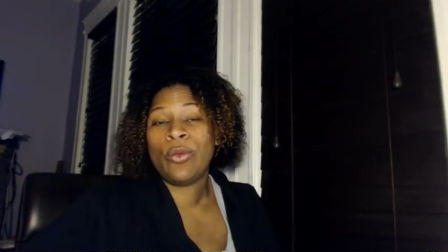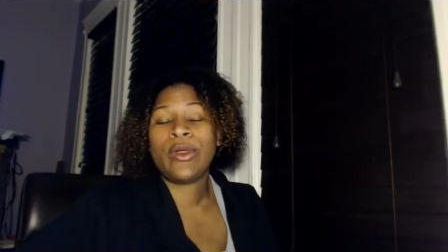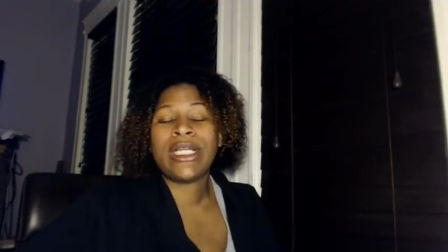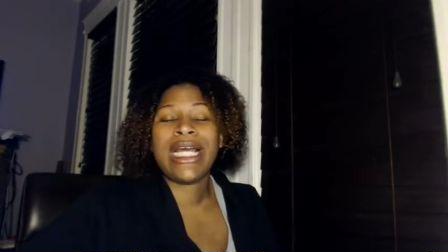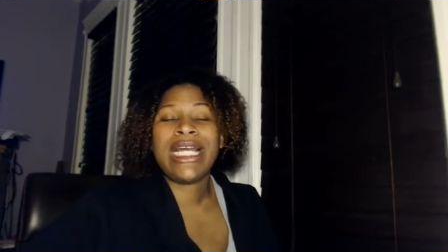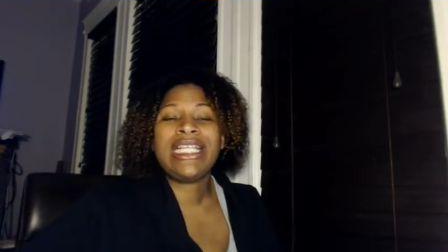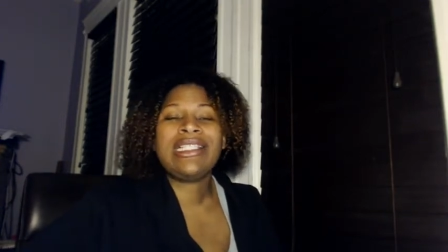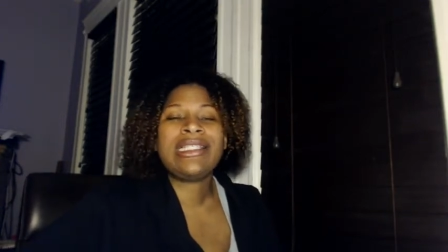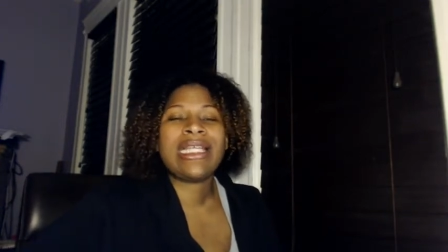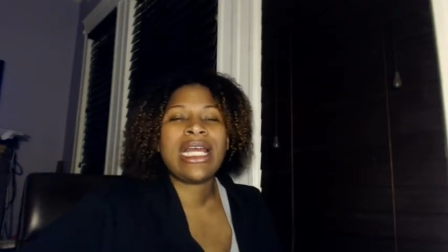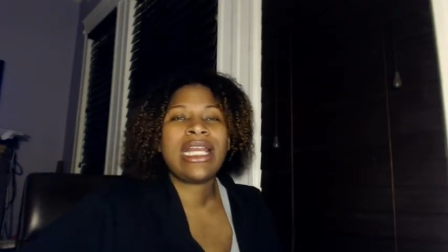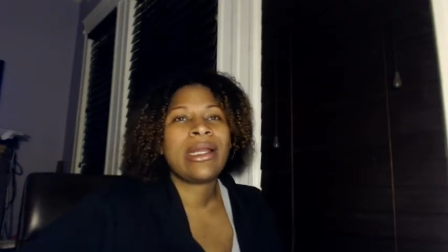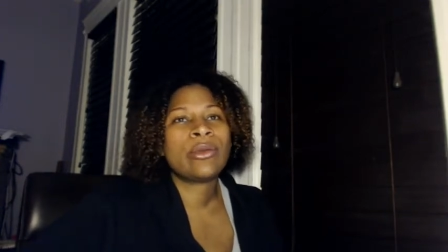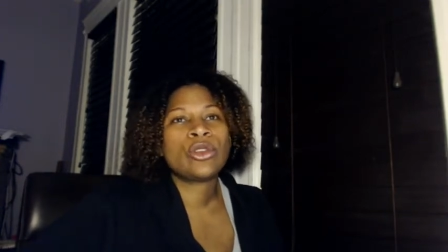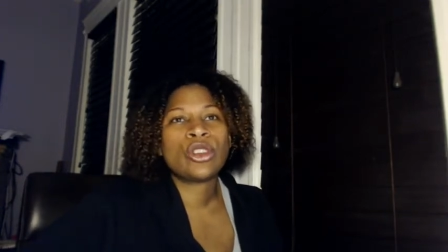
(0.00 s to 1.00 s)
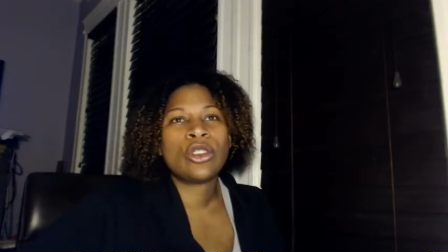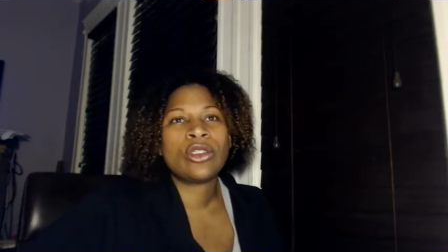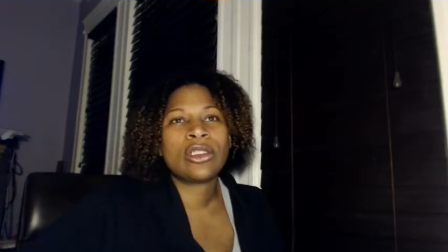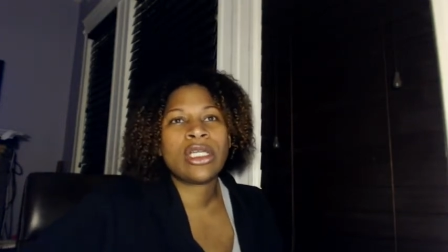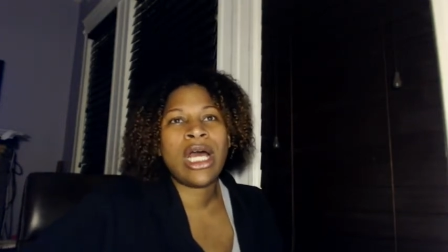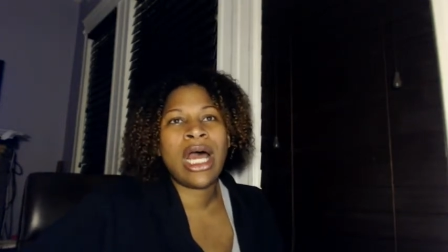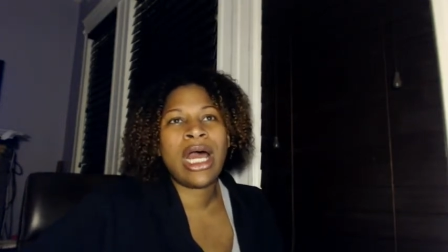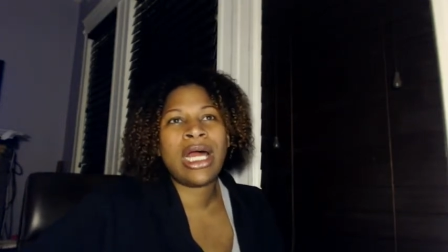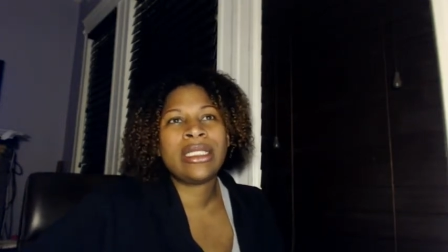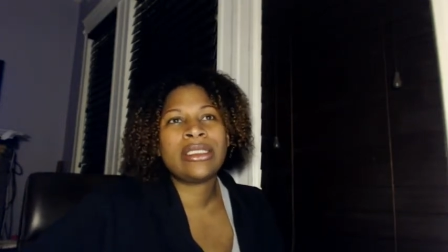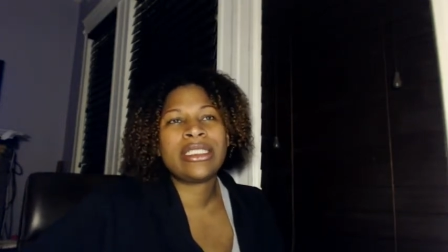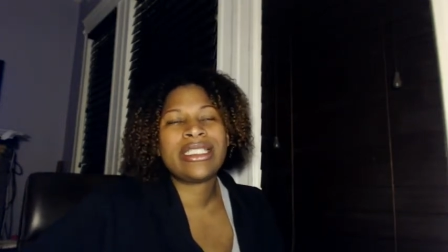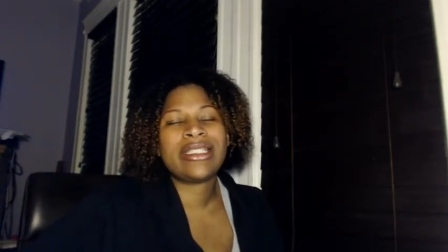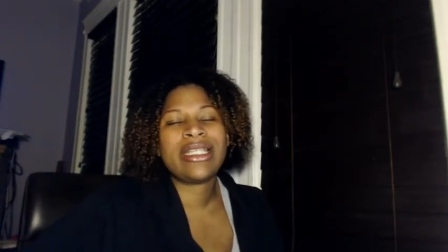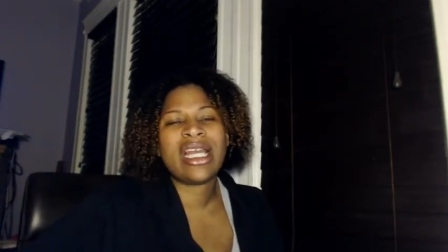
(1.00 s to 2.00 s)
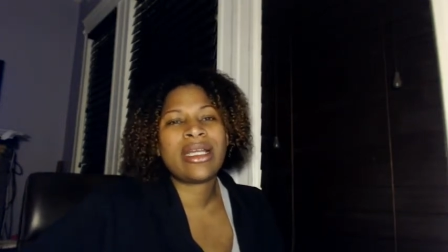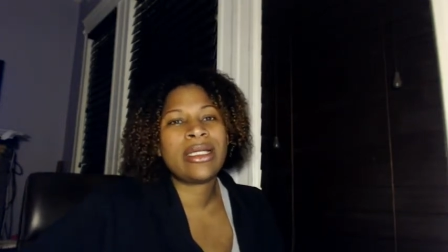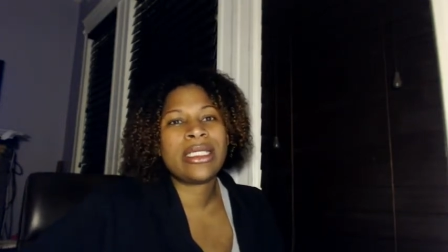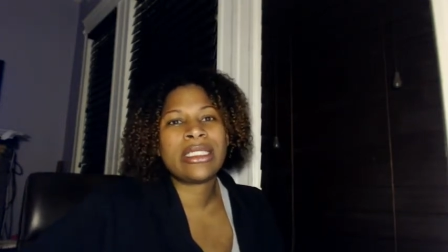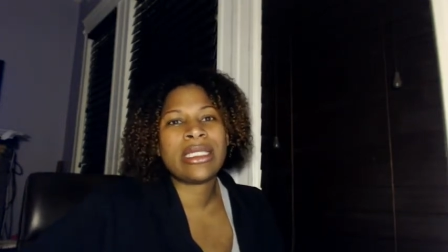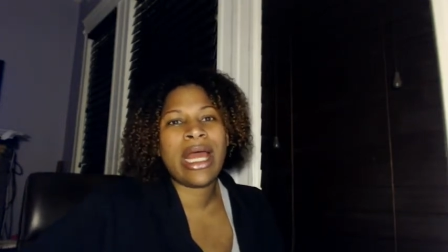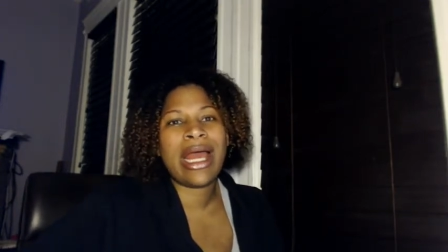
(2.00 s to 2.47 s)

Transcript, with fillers: When I decided I was going to college, it's not because